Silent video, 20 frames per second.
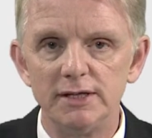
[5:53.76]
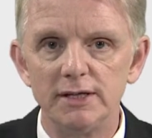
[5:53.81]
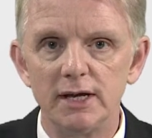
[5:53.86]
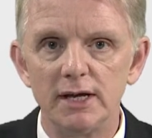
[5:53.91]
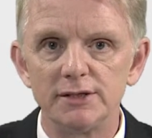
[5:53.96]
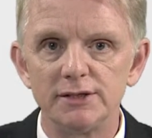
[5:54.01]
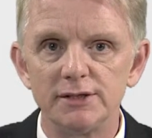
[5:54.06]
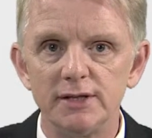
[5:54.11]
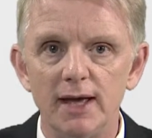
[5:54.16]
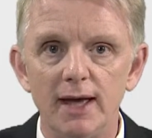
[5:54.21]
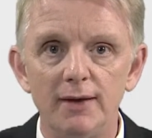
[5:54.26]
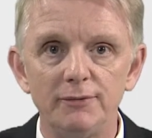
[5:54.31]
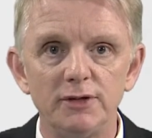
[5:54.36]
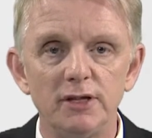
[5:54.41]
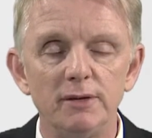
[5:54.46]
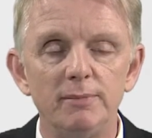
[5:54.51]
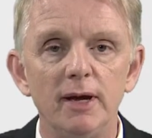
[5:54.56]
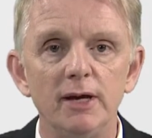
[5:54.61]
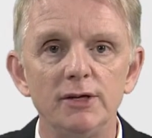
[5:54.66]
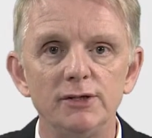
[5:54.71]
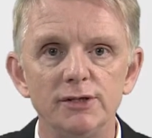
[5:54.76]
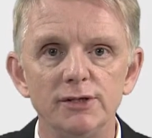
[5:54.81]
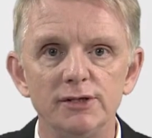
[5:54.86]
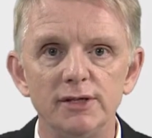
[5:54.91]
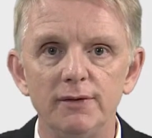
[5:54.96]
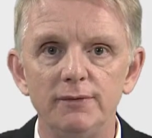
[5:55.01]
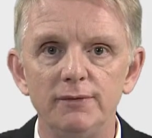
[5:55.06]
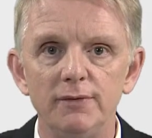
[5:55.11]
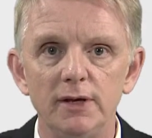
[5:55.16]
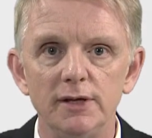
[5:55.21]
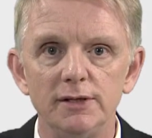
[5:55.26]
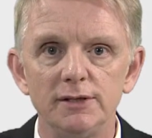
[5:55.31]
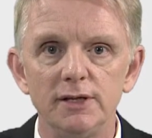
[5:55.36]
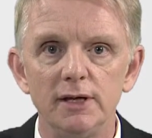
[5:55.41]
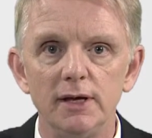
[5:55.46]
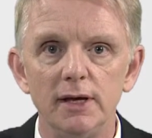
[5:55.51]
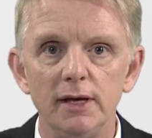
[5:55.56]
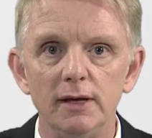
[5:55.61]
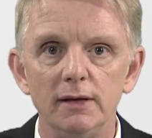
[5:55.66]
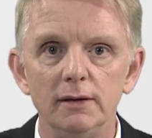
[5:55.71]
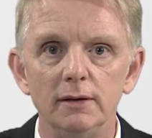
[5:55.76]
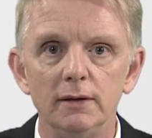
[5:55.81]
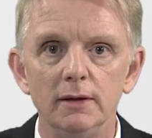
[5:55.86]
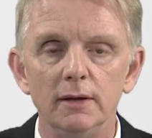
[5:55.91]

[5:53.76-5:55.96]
test after the patient's FVC,